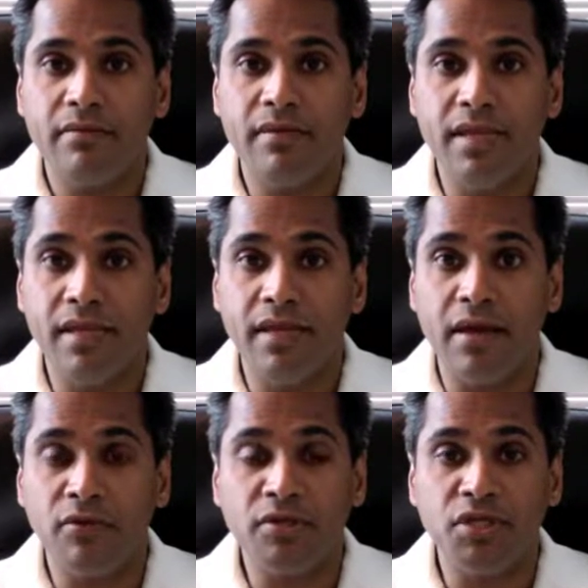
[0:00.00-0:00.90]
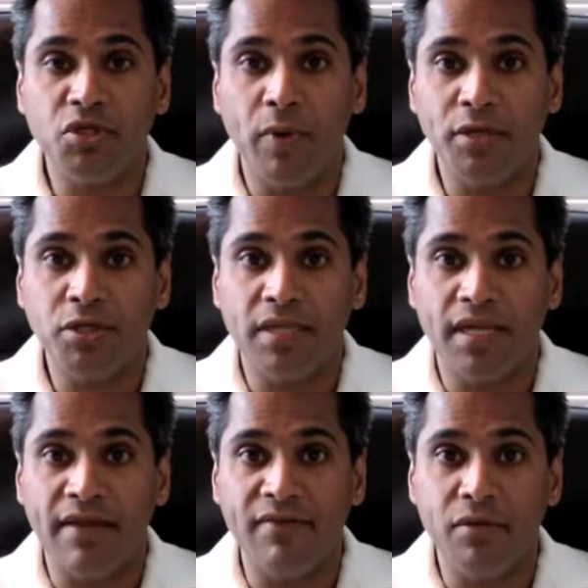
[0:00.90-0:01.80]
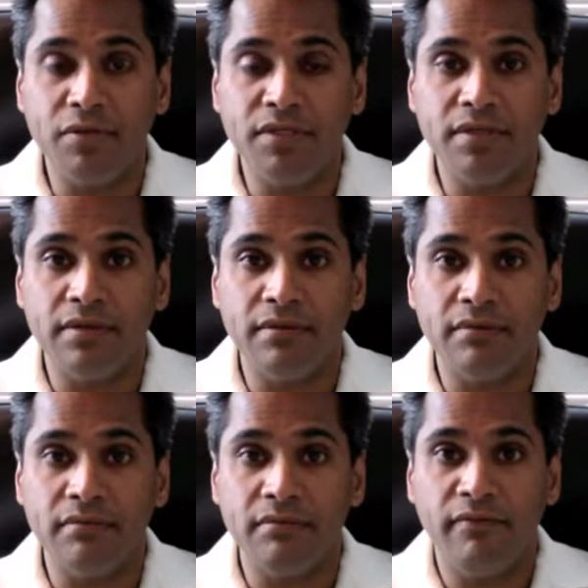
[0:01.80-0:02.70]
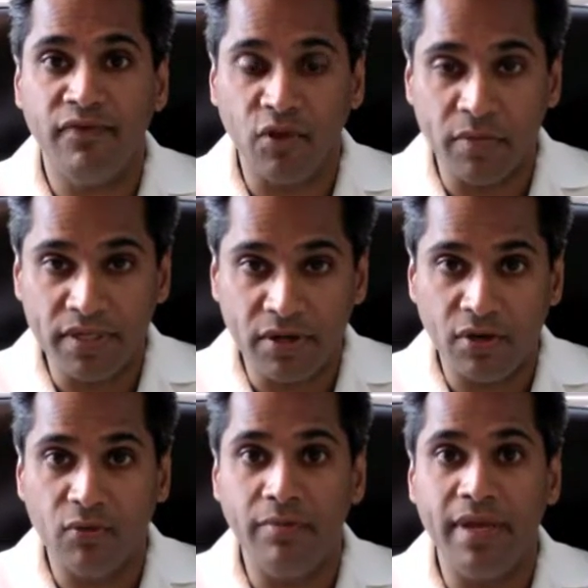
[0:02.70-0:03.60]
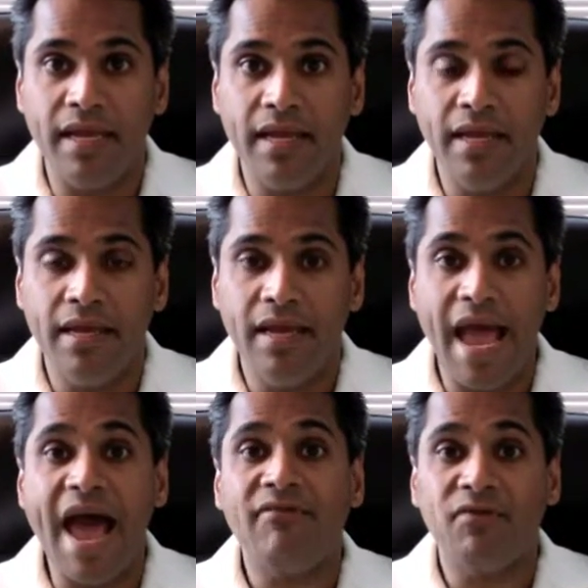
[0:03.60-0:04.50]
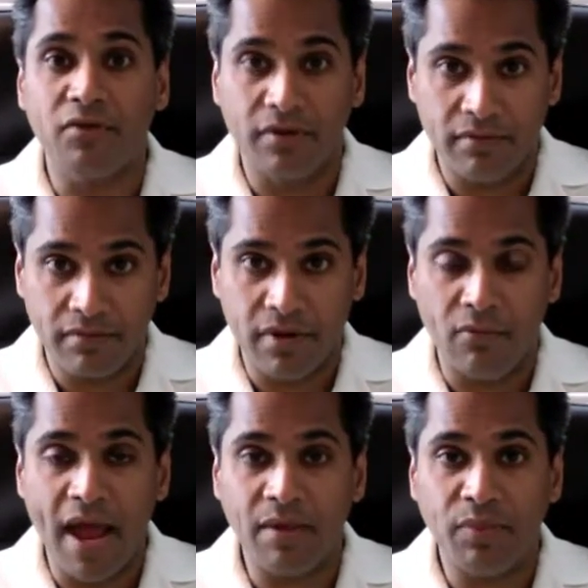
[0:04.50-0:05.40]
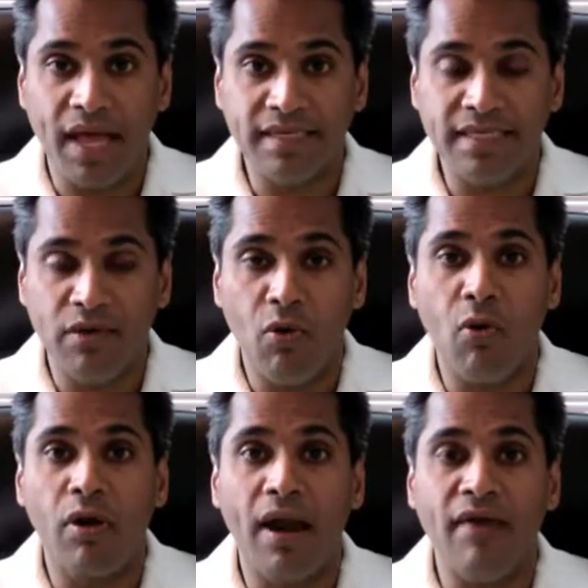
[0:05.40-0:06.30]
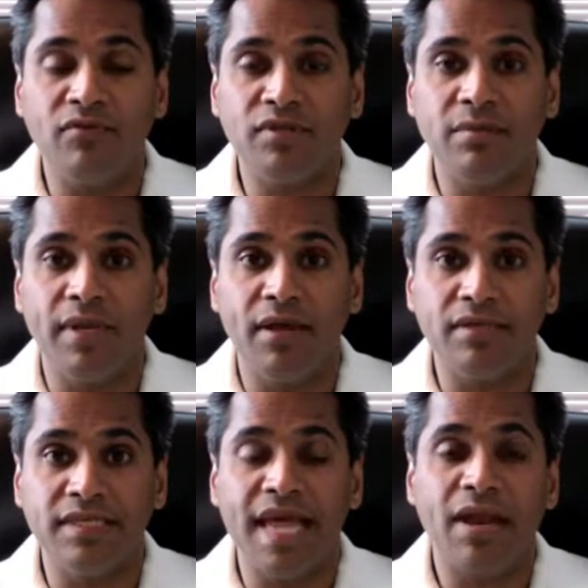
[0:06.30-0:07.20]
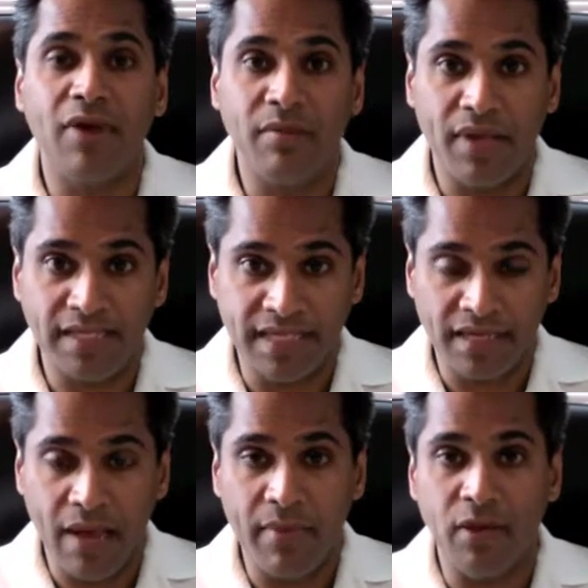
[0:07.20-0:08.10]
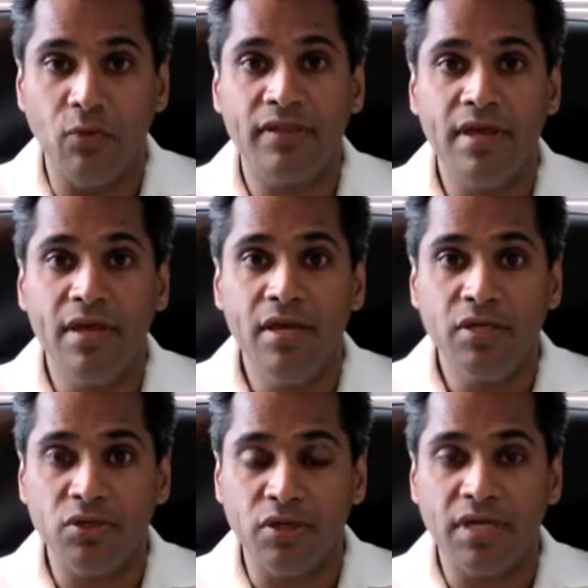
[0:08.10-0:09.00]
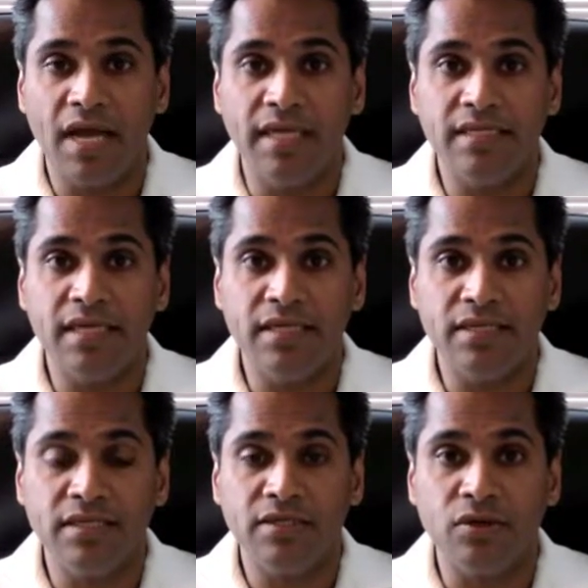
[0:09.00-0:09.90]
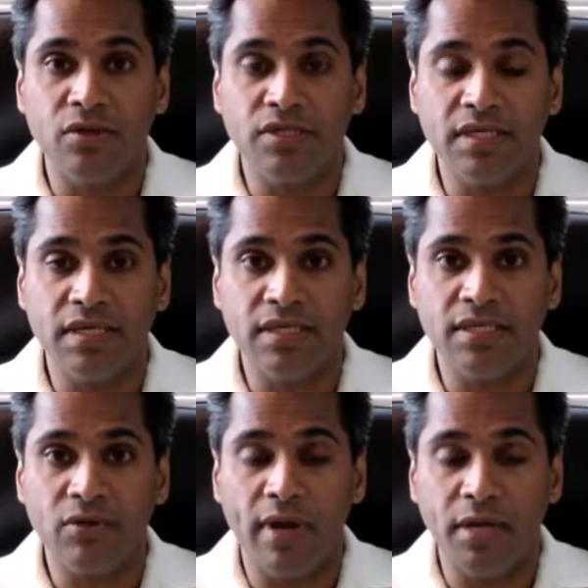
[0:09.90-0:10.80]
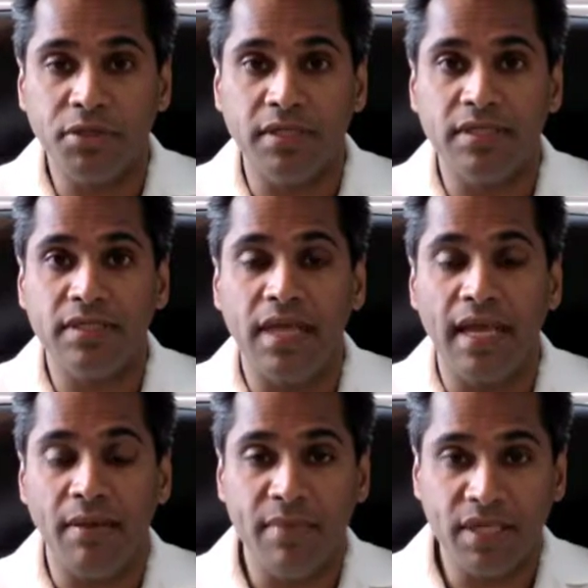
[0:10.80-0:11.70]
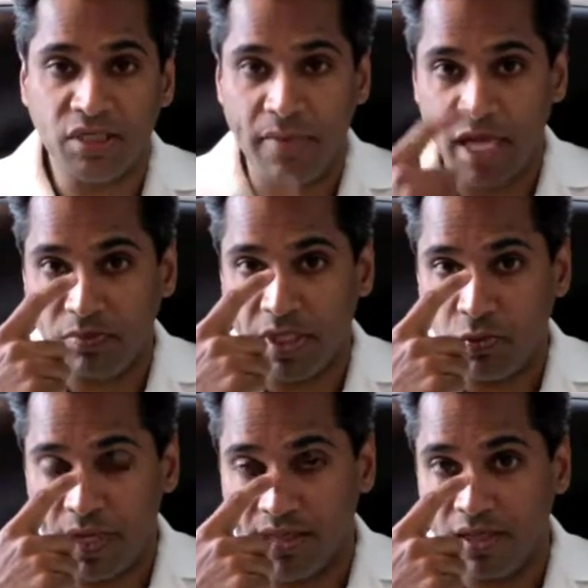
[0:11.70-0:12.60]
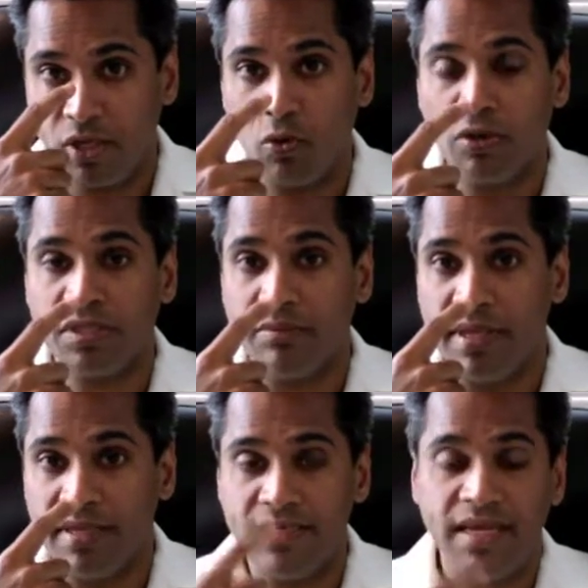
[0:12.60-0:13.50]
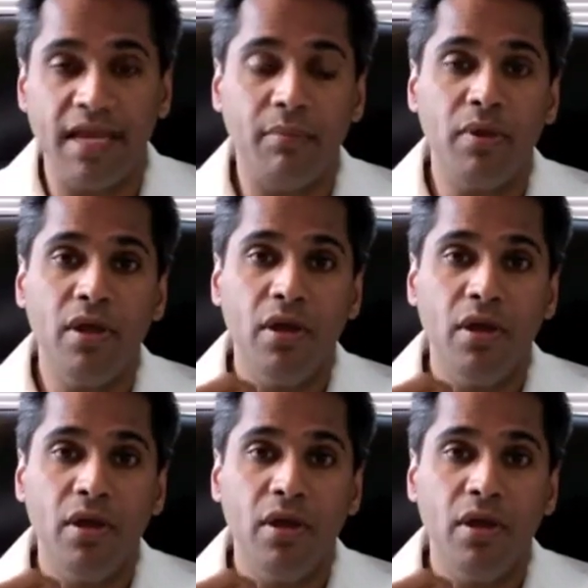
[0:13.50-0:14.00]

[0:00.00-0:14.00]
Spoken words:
The other situation that I've used filler material would be after a rhinoplasty or after somebody else has had a rhinoplasty and come in with certain kinds of concerns and considerations, like a mismatch between the dorsum and the tip,